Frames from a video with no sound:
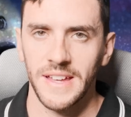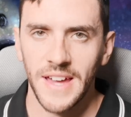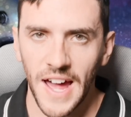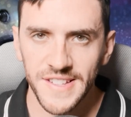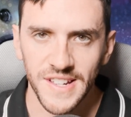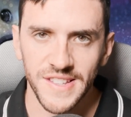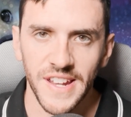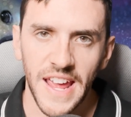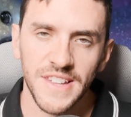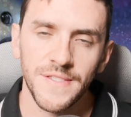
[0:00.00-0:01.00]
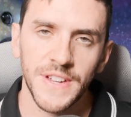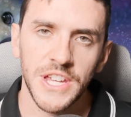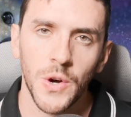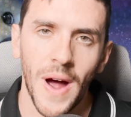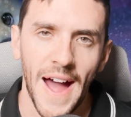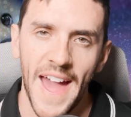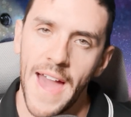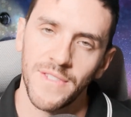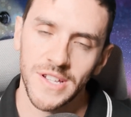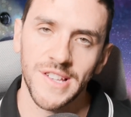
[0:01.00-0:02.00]
Guys, in today's video, I
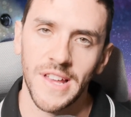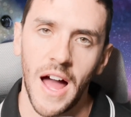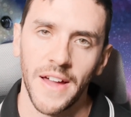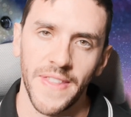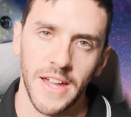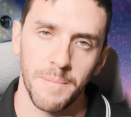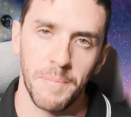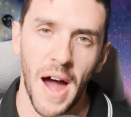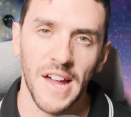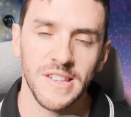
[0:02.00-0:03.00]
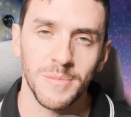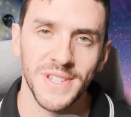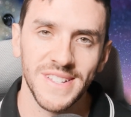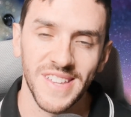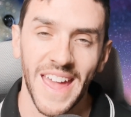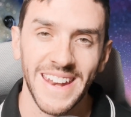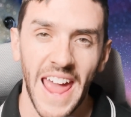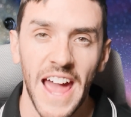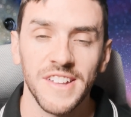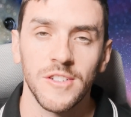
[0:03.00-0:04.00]
have a stock that could possibly
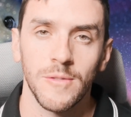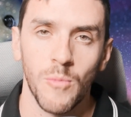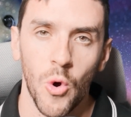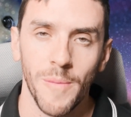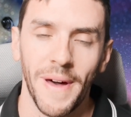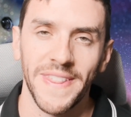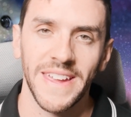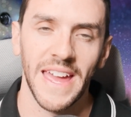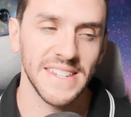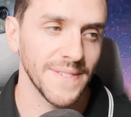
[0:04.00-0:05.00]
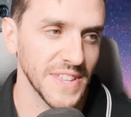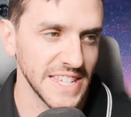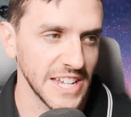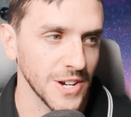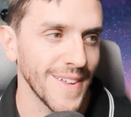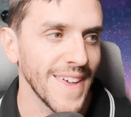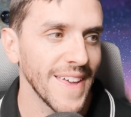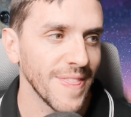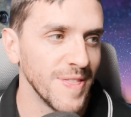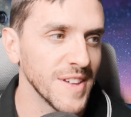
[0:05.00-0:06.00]
10x or more by the end of the year.
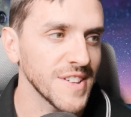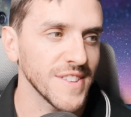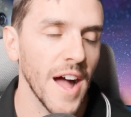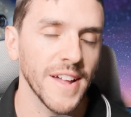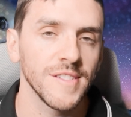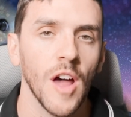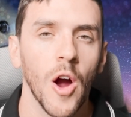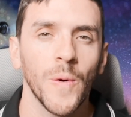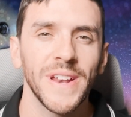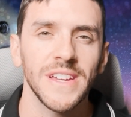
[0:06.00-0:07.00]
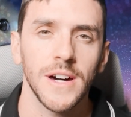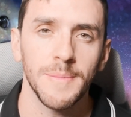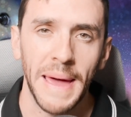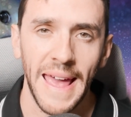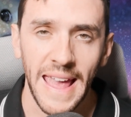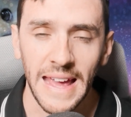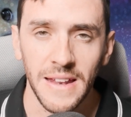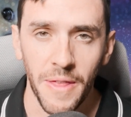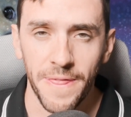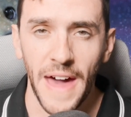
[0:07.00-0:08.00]
This stock is already up
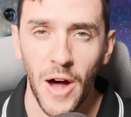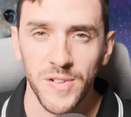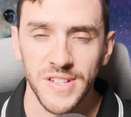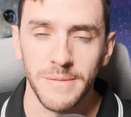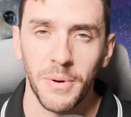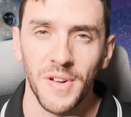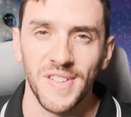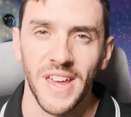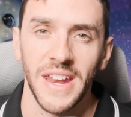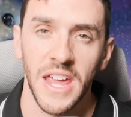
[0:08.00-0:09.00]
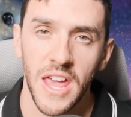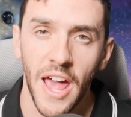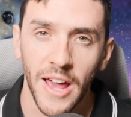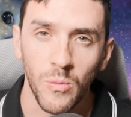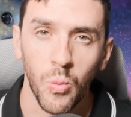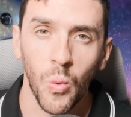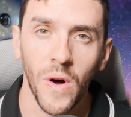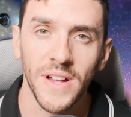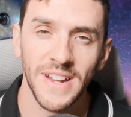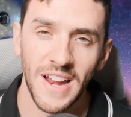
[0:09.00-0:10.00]
8,000% in
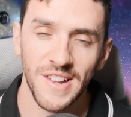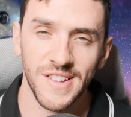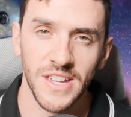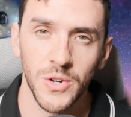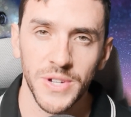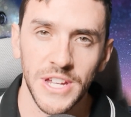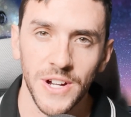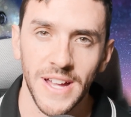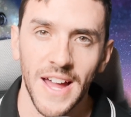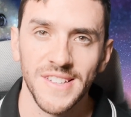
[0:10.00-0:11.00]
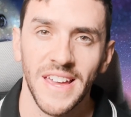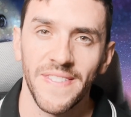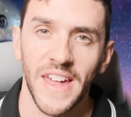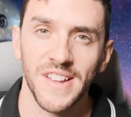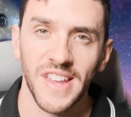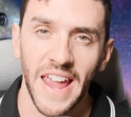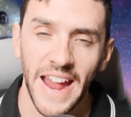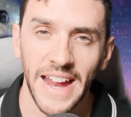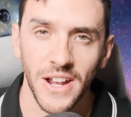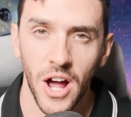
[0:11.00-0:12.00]
one single year, guys. That is
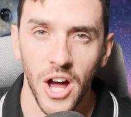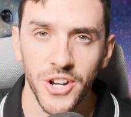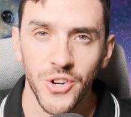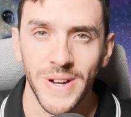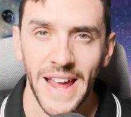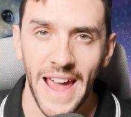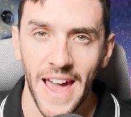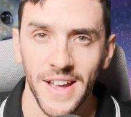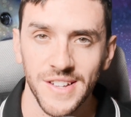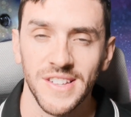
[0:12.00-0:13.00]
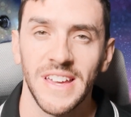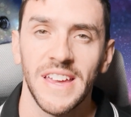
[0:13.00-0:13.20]
800x.